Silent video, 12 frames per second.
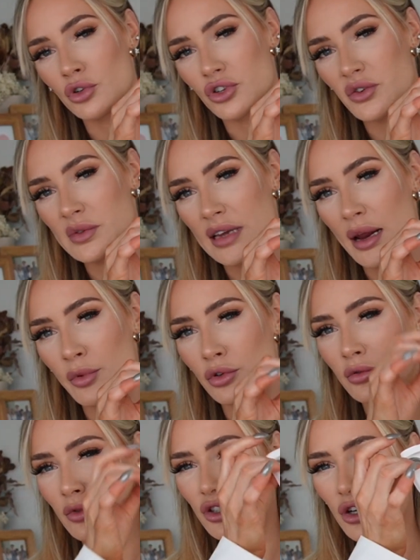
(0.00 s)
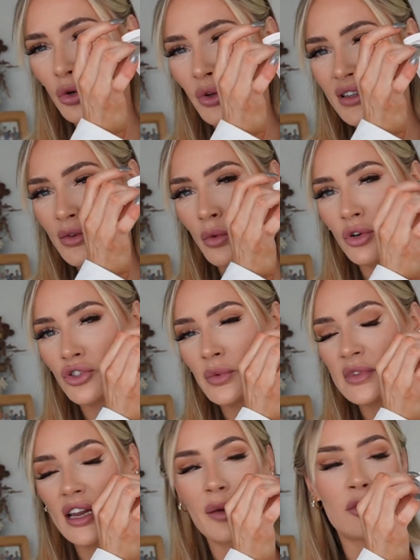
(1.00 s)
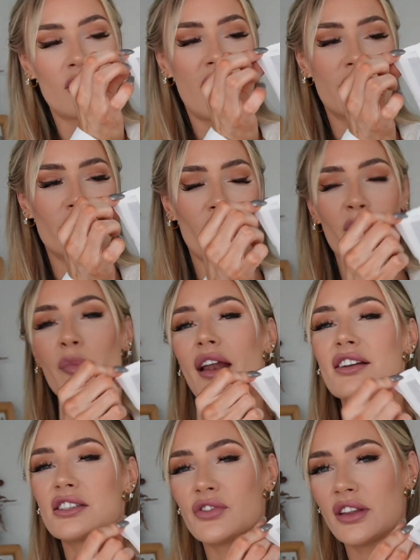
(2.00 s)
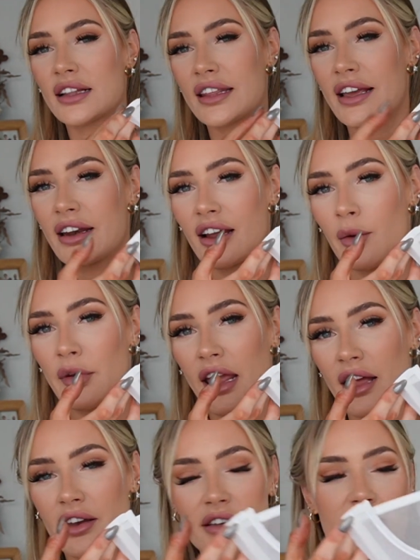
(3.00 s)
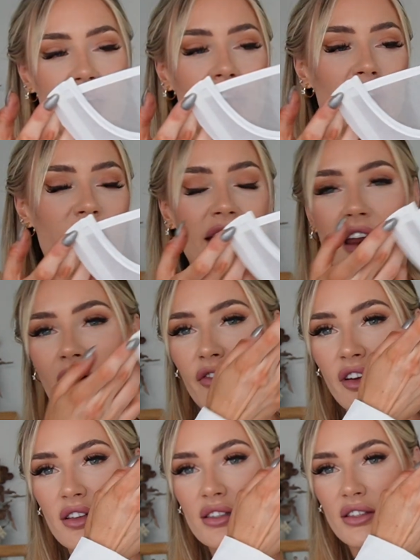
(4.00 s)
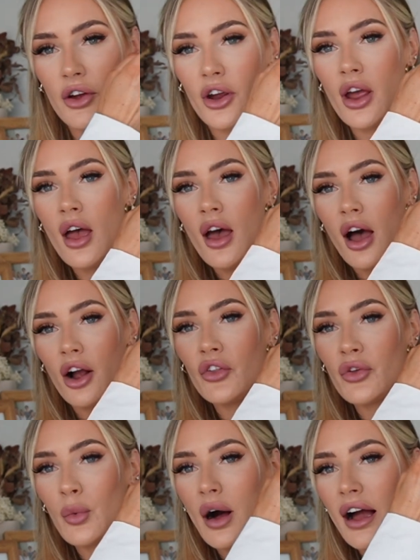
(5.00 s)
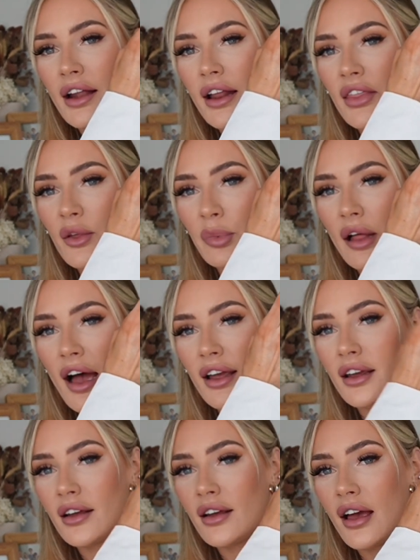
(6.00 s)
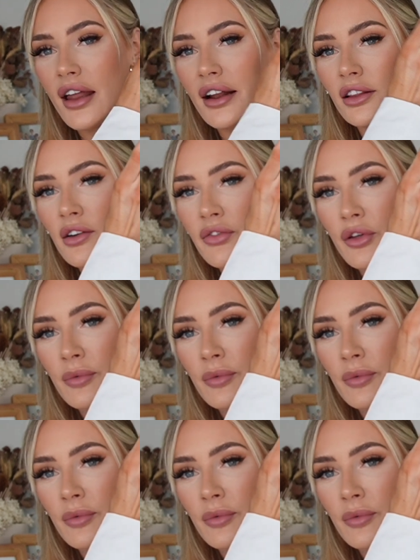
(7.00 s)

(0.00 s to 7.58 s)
wardrobe staple. Would you call this a wardrobe staple? I don't know. But I just feel like they're gonna come in handy to elevate outfits. So I got the white and the black, and I love